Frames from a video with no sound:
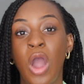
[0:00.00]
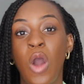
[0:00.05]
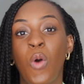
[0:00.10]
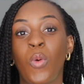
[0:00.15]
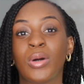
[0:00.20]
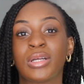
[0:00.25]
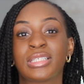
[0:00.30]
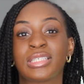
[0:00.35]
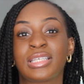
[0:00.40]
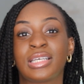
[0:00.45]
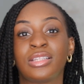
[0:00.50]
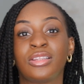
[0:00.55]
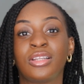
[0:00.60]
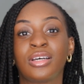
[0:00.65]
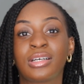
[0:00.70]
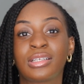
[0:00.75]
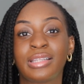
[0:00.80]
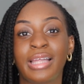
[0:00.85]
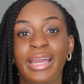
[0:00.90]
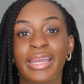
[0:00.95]
What does it
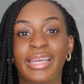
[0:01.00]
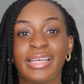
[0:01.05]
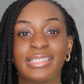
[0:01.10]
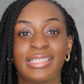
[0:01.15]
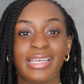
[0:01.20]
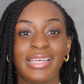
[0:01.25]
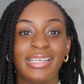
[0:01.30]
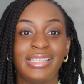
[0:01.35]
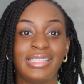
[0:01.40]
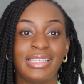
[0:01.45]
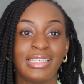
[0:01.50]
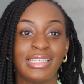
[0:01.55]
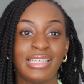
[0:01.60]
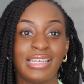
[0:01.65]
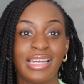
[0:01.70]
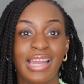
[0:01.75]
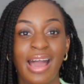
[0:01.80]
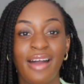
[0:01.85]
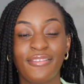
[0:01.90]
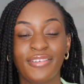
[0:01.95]
look like? Is it easy to
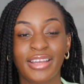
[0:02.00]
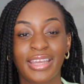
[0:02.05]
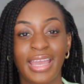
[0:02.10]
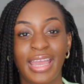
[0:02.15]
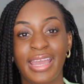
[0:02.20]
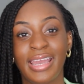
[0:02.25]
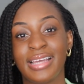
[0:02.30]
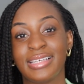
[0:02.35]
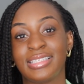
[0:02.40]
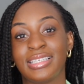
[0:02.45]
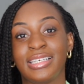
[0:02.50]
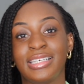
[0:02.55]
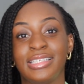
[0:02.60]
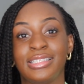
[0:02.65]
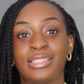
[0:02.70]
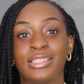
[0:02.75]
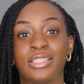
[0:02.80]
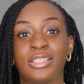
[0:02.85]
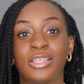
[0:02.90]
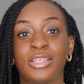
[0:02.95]
navigate? Is it
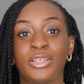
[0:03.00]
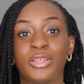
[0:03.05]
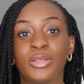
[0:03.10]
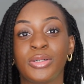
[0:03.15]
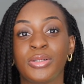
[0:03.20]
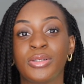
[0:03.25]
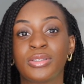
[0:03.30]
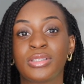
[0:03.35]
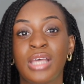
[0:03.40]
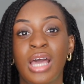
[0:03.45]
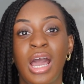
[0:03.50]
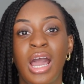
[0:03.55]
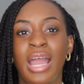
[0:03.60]
easy to use?